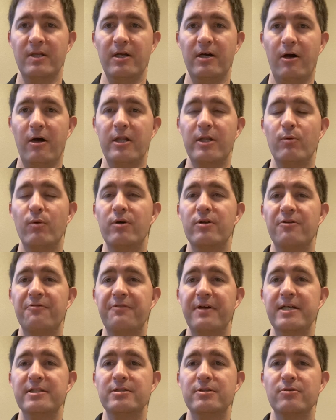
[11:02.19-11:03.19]
Are they willing to
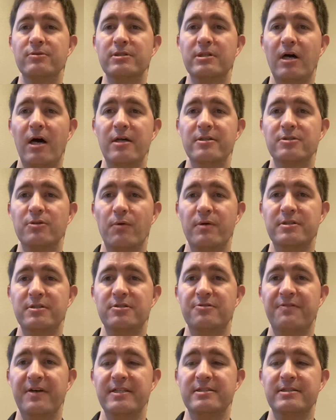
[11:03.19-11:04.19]
face those
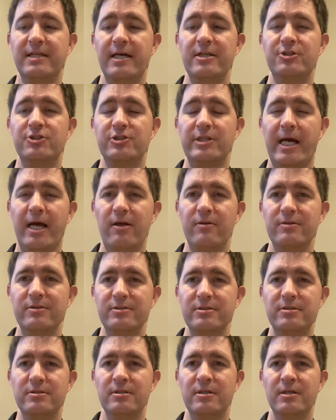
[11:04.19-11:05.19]
consequences, face that
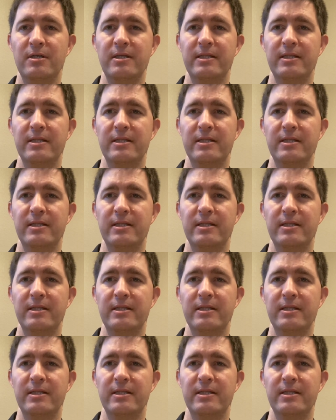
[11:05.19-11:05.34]
challenge,